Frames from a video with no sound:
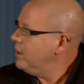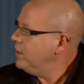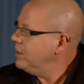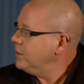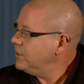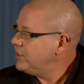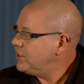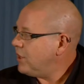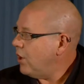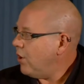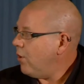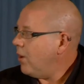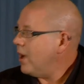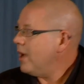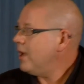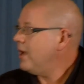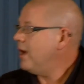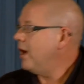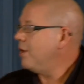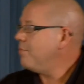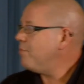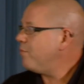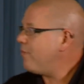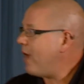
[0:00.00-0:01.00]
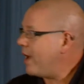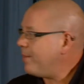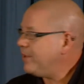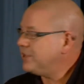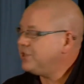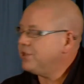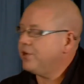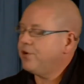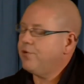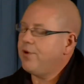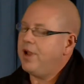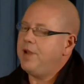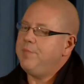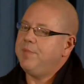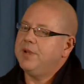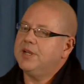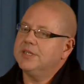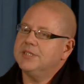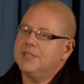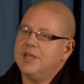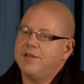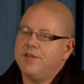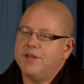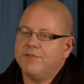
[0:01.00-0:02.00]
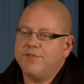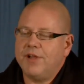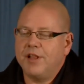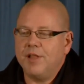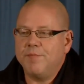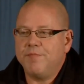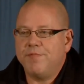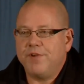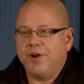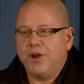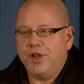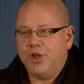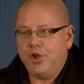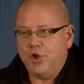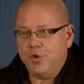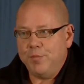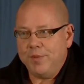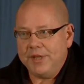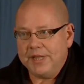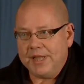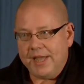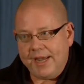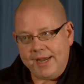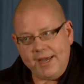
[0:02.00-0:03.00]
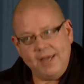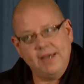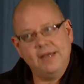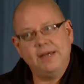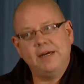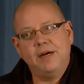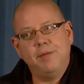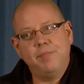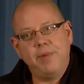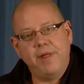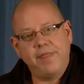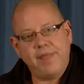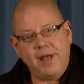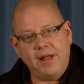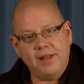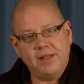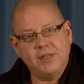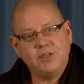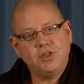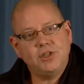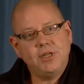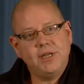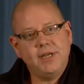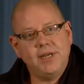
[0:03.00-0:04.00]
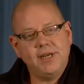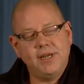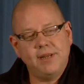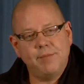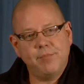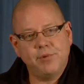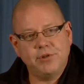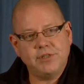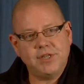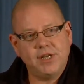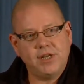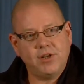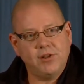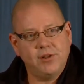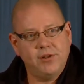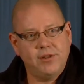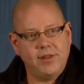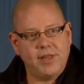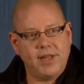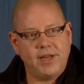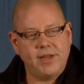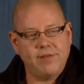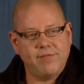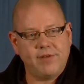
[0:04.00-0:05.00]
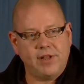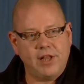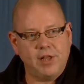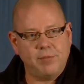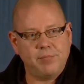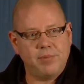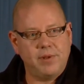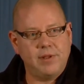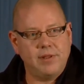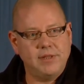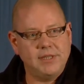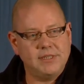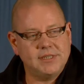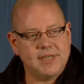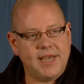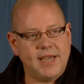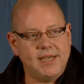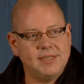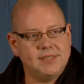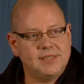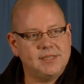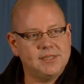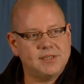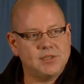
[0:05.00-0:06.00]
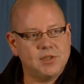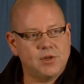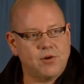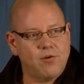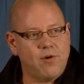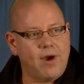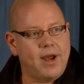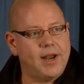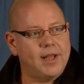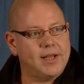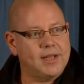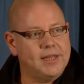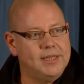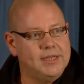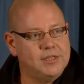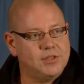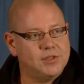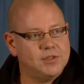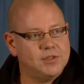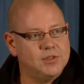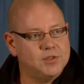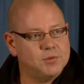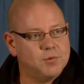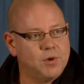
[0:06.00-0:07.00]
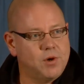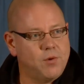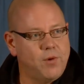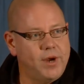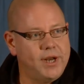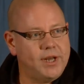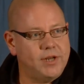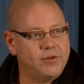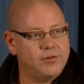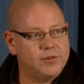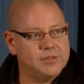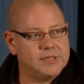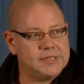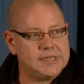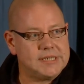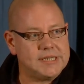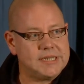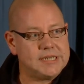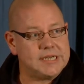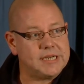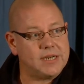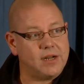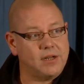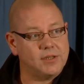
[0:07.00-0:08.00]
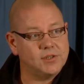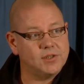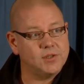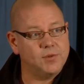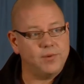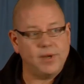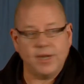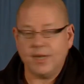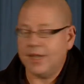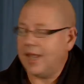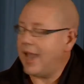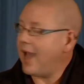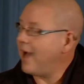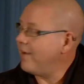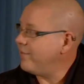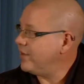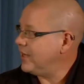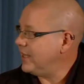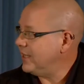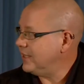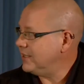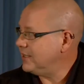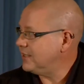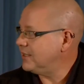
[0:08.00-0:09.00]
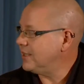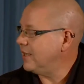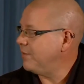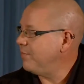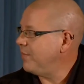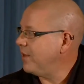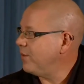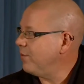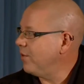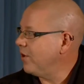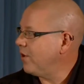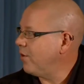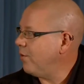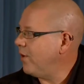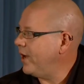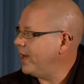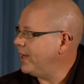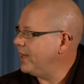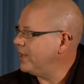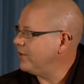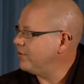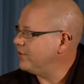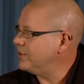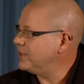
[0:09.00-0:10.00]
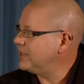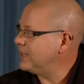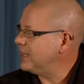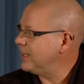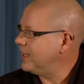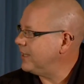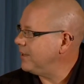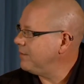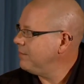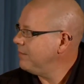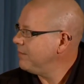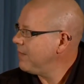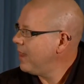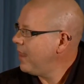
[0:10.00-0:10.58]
So rabbits are great because they develop very human-like pathology. In particular, they develop these caseous necrotic lesions we're quite interested in, and also in cavities that we're quite interested in.